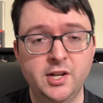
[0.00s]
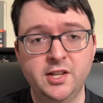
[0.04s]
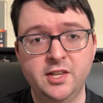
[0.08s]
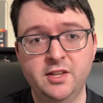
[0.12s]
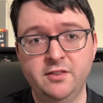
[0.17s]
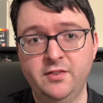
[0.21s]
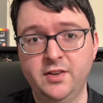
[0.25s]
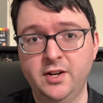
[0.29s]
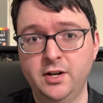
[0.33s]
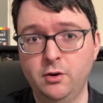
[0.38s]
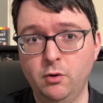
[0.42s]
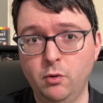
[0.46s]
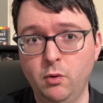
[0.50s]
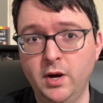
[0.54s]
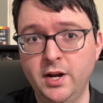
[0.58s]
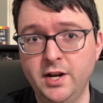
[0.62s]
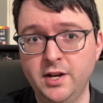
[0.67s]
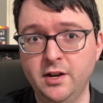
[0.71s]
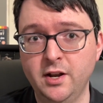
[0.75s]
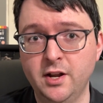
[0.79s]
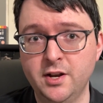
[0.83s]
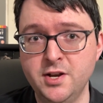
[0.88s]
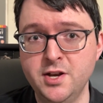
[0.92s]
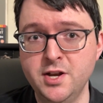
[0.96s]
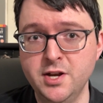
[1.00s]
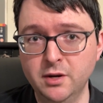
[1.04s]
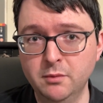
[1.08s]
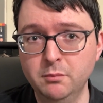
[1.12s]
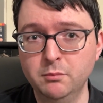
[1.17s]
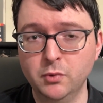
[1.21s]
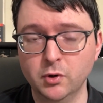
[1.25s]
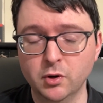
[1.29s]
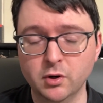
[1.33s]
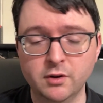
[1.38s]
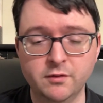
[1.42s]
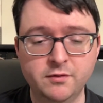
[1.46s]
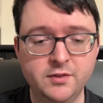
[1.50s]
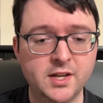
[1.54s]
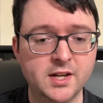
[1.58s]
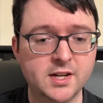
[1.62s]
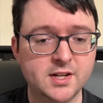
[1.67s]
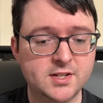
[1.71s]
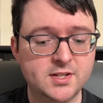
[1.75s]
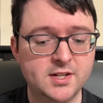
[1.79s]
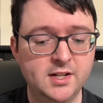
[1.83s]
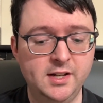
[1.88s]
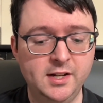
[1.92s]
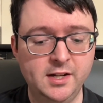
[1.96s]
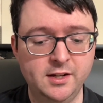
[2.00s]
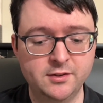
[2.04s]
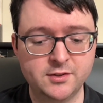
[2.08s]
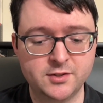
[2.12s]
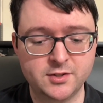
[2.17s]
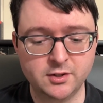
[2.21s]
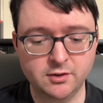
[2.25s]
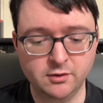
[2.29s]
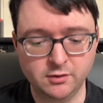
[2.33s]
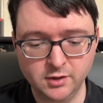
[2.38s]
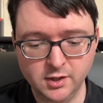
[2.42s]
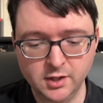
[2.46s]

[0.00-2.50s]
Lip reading: They've had quite a number of things sell out. So